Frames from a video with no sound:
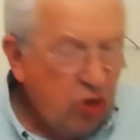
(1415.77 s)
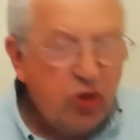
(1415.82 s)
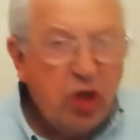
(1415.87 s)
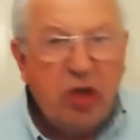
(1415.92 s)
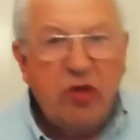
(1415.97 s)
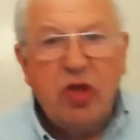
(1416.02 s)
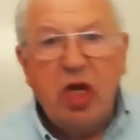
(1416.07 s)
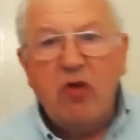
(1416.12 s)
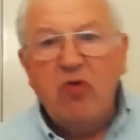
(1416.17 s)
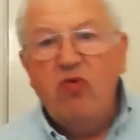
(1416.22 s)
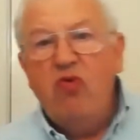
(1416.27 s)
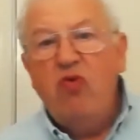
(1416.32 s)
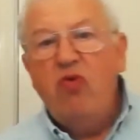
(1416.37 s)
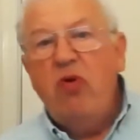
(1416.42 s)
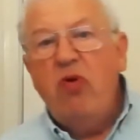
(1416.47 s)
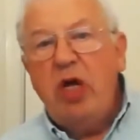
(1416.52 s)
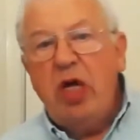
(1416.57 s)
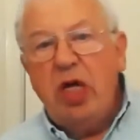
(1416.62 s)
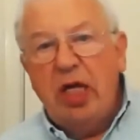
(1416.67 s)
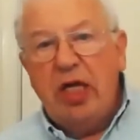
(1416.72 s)
they
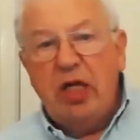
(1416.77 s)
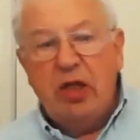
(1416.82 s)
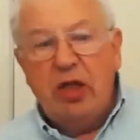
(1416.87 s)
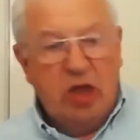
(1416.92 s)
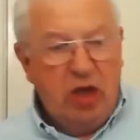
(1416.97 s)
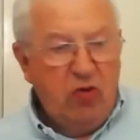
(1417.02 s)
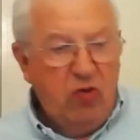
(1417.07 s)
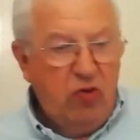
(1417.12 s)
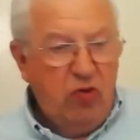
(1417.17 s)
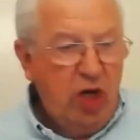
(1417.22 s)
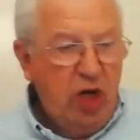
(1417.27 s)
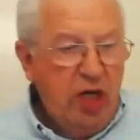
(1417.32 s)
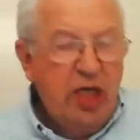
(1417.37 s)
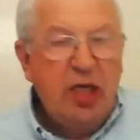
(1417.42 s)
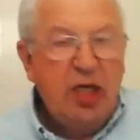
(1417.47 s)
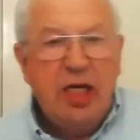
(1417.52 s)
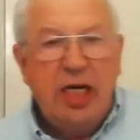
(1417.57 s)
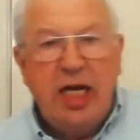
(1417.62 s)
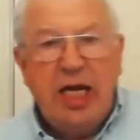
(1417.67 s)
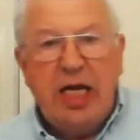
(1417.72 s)

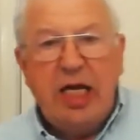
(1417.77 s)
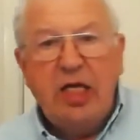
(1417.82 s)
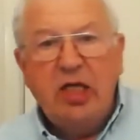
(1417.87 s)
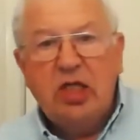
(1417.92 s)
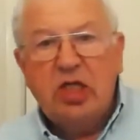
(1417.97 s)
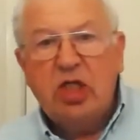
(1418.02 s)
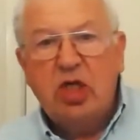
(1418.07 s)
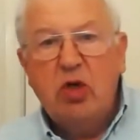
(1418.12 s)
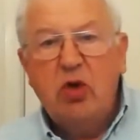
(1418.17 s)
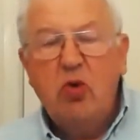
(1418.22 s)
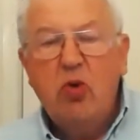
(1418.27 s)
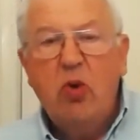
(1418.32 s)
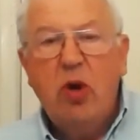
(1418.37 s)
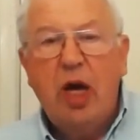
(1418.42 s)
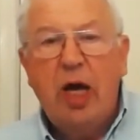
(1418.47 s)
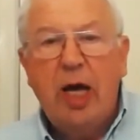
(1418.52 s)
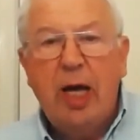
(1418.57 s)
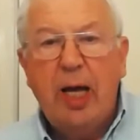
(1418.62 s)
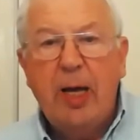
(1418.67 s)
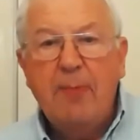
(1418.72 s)
really need
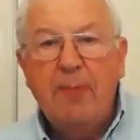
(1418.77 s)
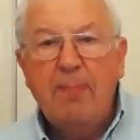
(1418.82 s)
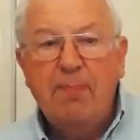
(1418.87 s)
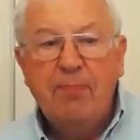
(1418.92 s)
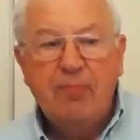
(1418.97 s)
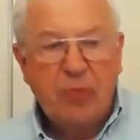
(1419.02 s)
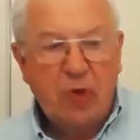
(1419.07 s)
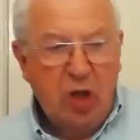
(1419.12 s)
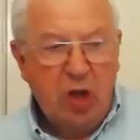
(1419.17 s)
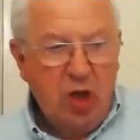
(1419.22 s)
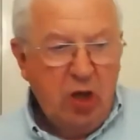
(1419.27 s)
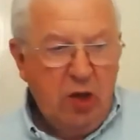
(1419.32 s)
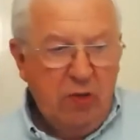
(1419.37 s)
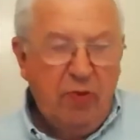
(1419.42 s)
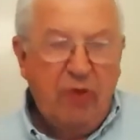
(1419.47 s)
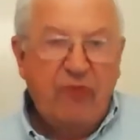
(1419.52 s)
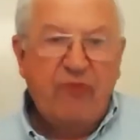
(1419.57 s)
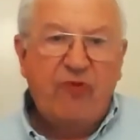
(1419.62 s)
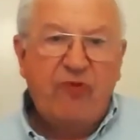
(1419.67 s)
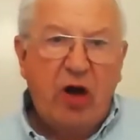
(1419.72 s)
to
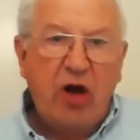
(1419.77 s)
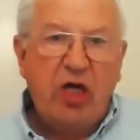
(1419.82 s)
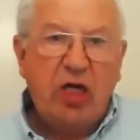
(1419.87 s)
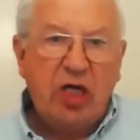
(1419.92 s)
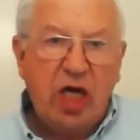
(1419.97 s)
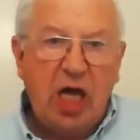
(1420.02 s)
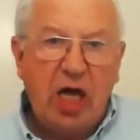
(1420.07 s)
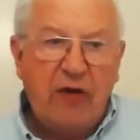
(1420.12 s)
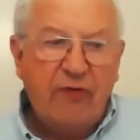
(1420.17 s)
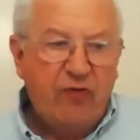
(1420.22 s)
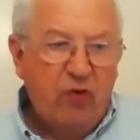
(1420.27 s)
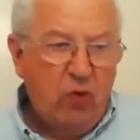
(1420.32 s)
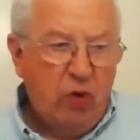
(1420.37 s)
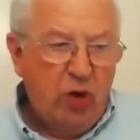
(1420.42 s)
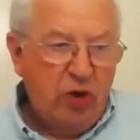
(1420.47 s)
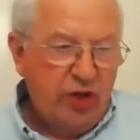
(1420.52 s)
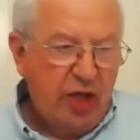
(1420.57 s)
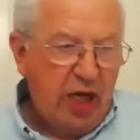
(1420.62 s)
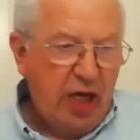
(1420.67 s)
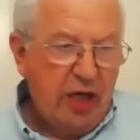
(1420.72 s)
be very careful
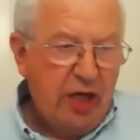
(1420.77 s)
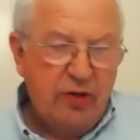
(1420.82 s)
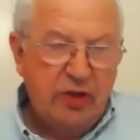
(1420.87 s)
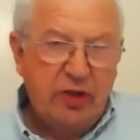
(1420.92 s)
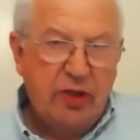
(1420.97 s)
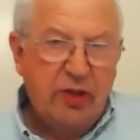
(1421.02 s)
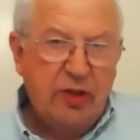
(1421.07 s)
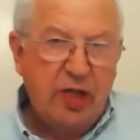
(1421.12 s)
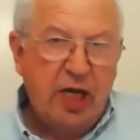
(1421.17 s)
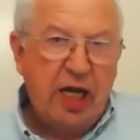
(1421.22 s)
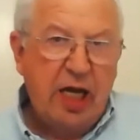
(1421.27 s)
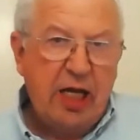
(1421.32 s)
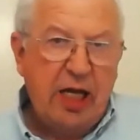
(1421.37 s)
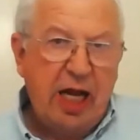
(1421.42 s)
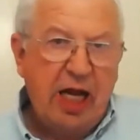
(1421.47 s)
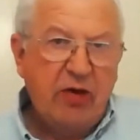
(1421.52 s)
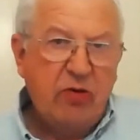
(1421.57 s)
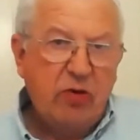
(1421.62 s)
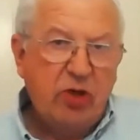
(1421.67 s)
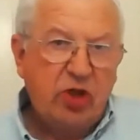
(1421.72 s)
what their
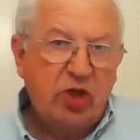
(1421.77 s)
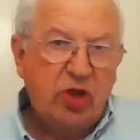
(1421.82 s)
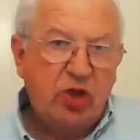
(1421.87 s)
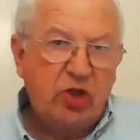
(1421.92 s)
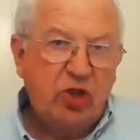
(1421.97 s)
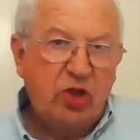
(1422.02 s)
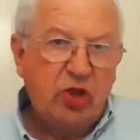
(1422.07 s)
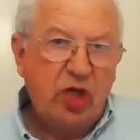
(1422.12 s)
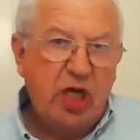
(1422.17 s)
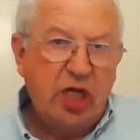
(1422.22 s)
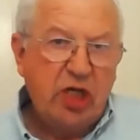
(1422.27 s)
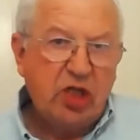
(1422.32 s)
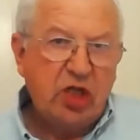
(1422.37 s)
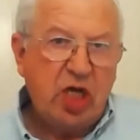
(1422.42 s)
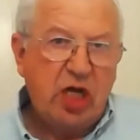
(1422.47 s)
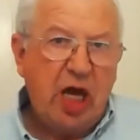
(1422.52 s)
language is.